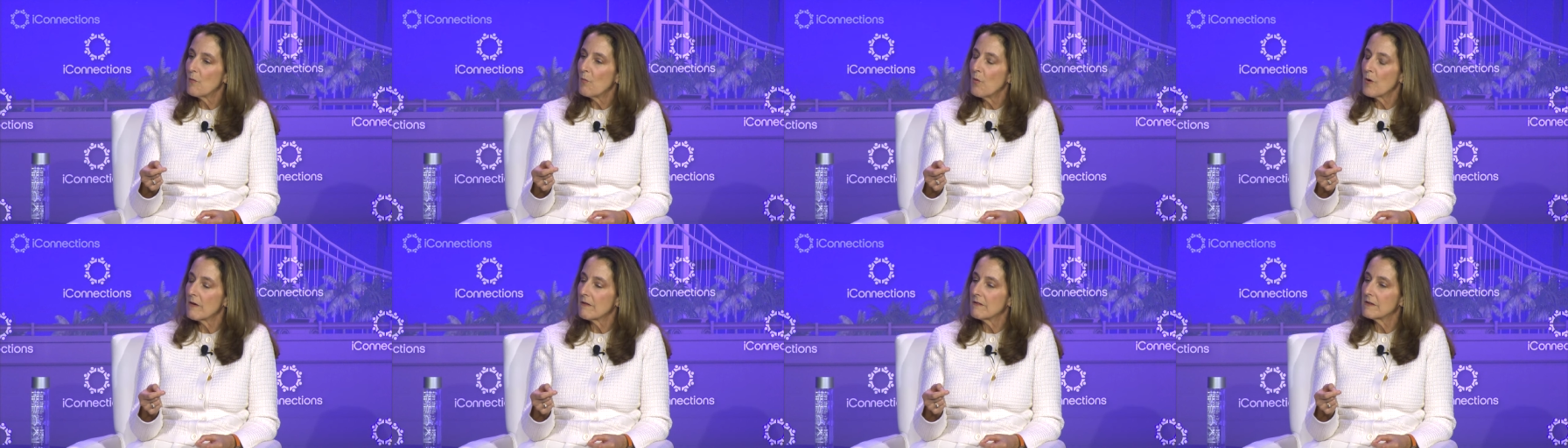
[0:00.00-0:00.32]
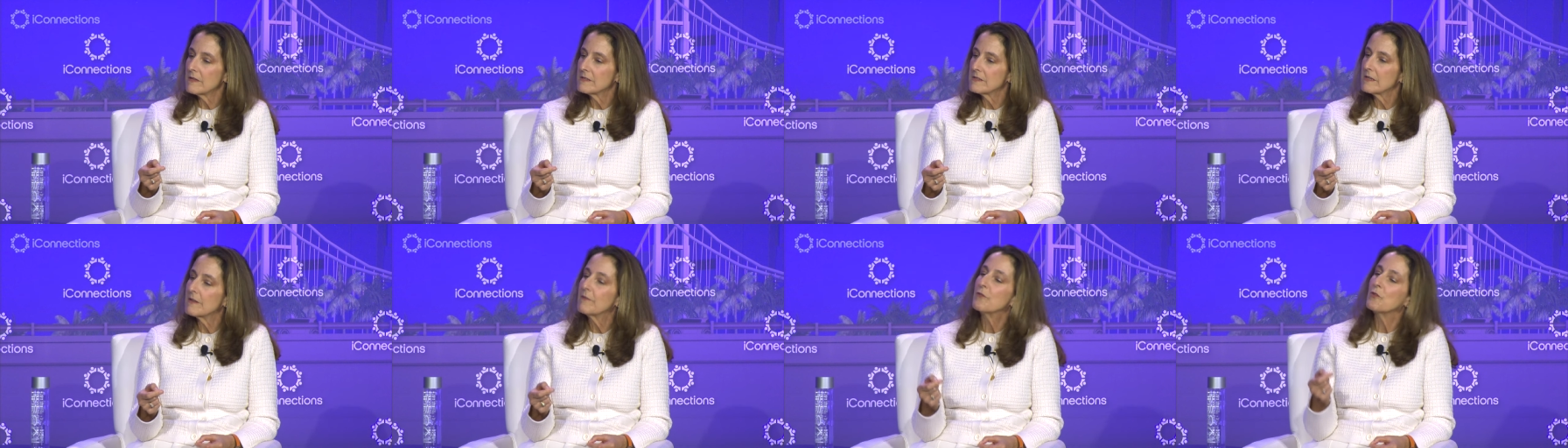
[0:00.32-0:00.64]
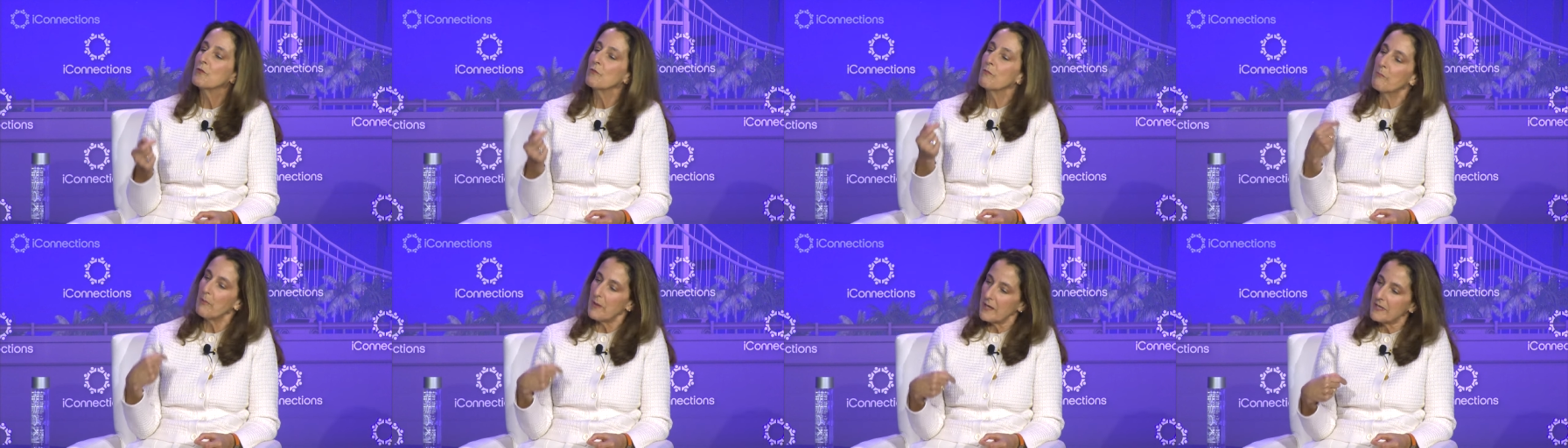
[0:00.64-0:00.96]
Whereas if
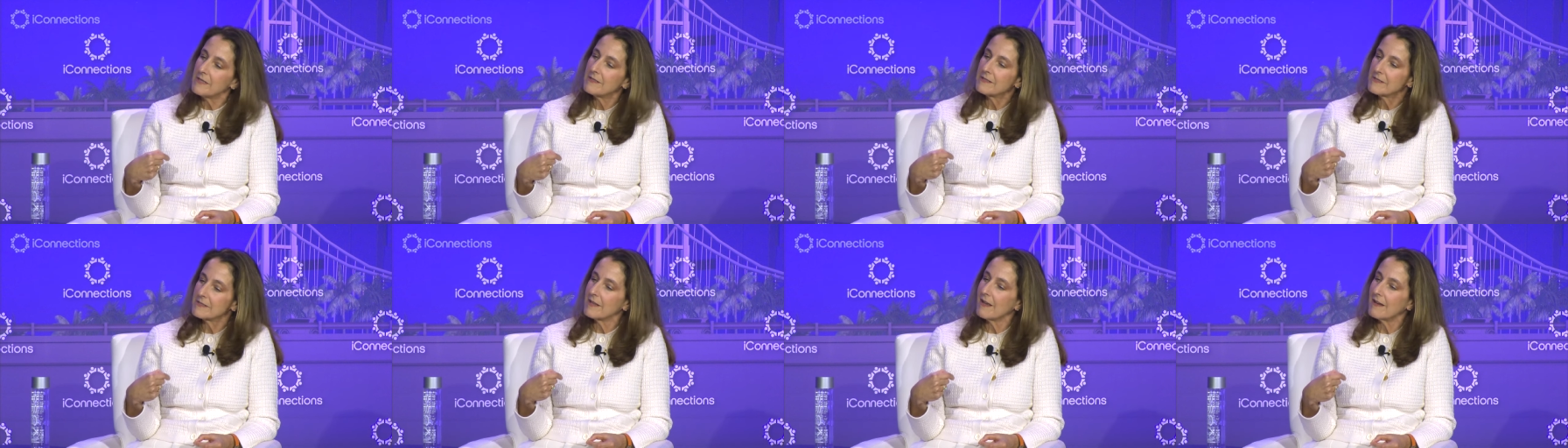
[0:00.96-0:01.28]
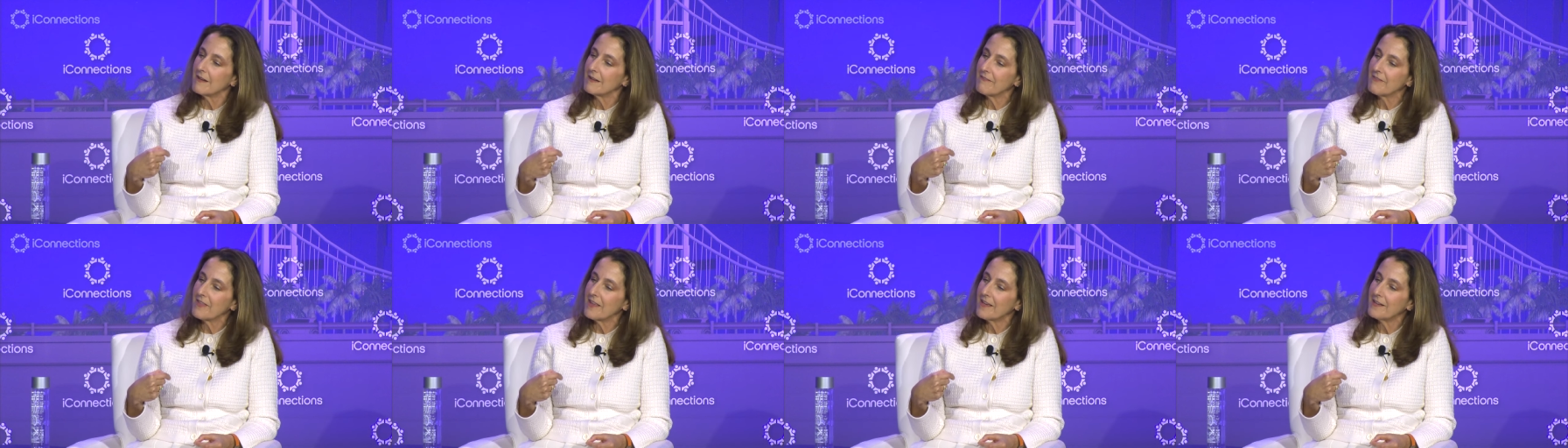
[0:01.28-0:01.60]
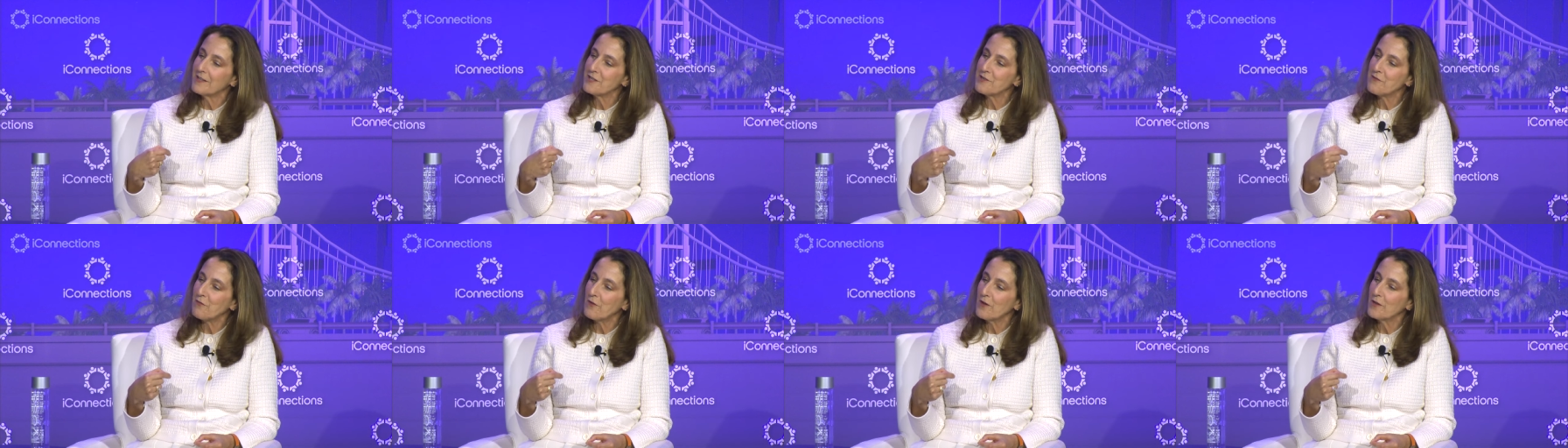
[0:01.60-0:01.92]
you've been inside of the
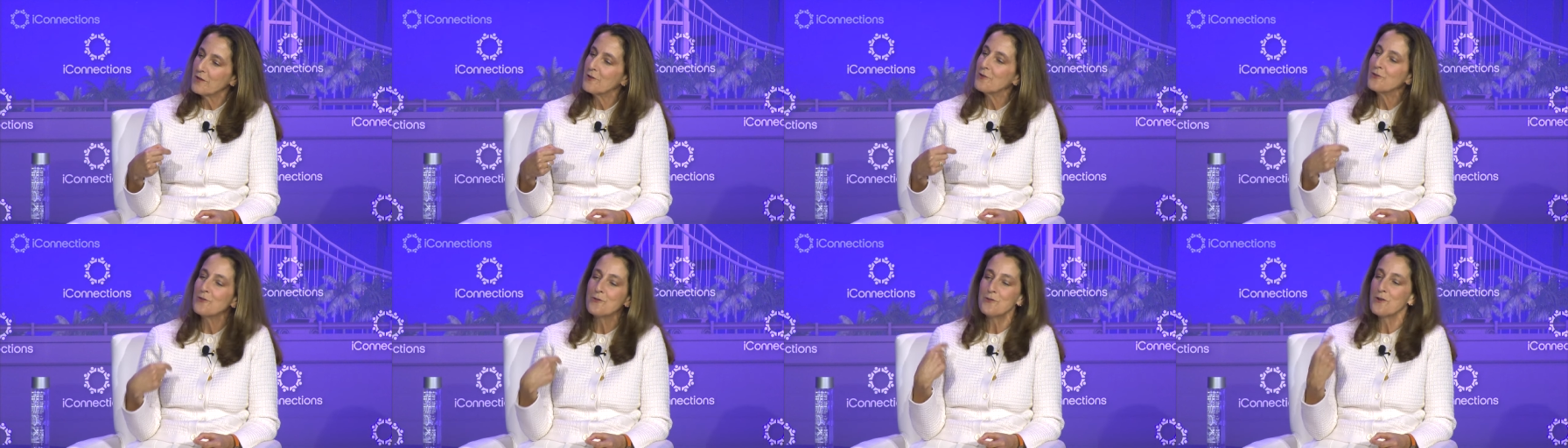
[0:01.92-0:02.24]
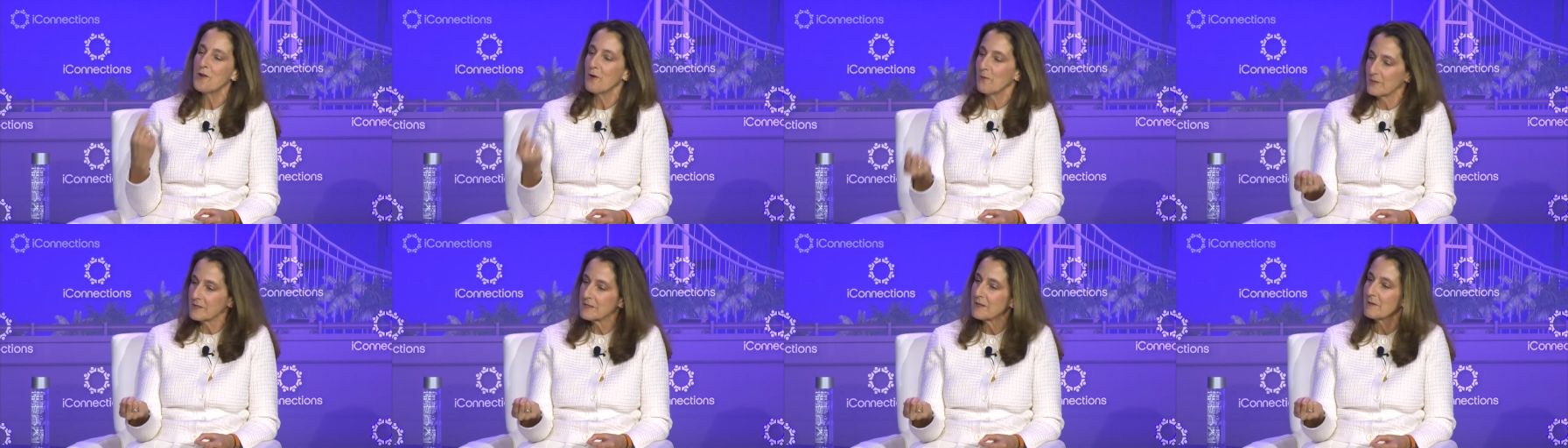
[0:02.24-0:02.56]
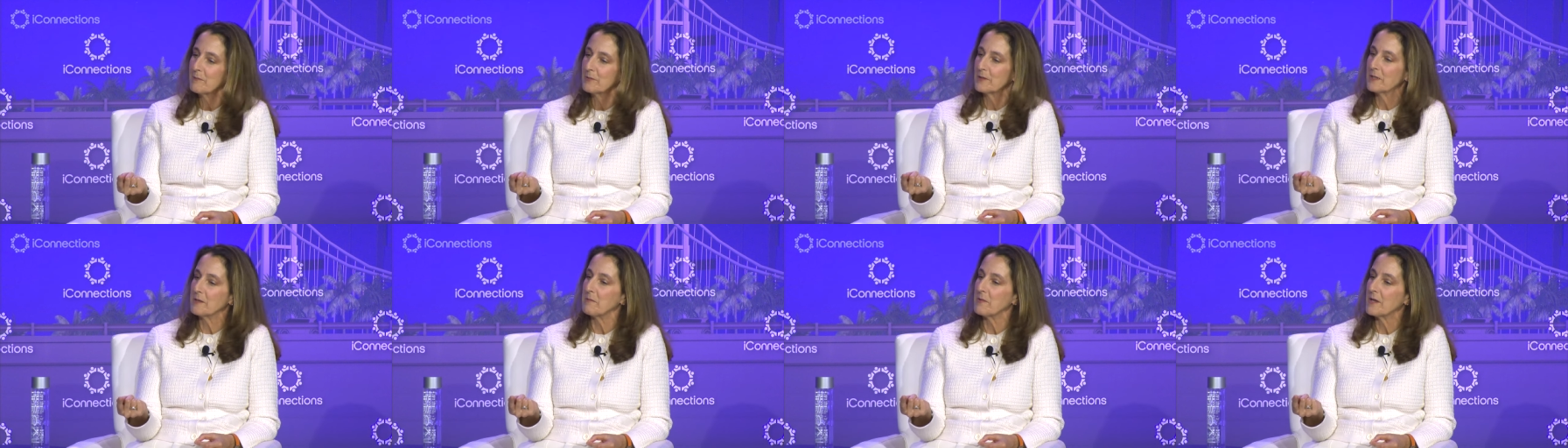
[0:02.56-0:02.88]
hedge fund, you know it's
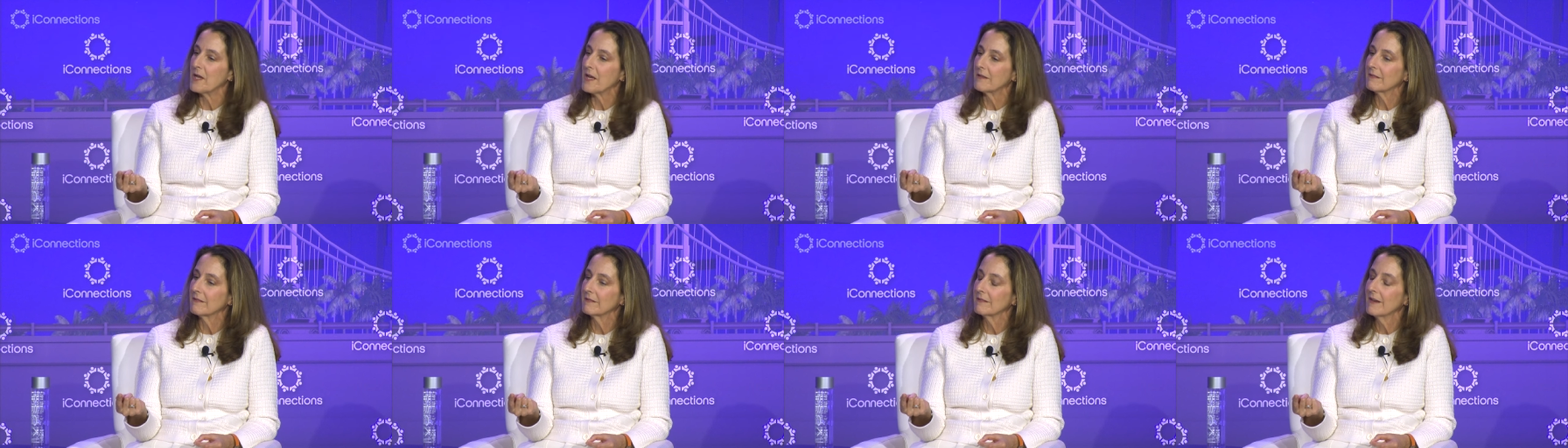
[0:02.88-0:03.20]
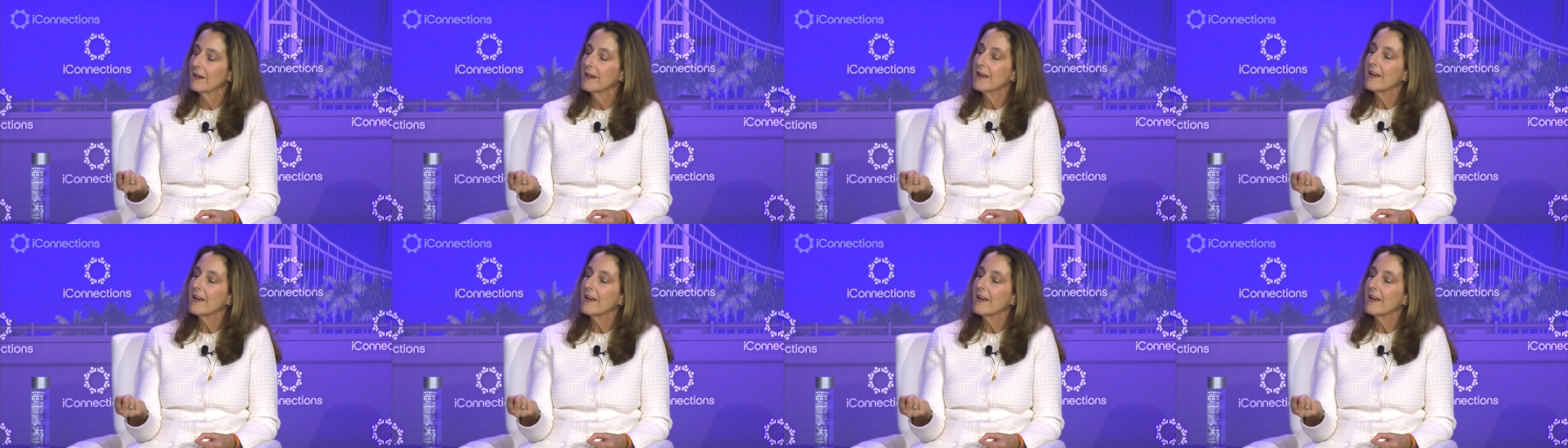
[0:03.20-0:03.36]
complete BS.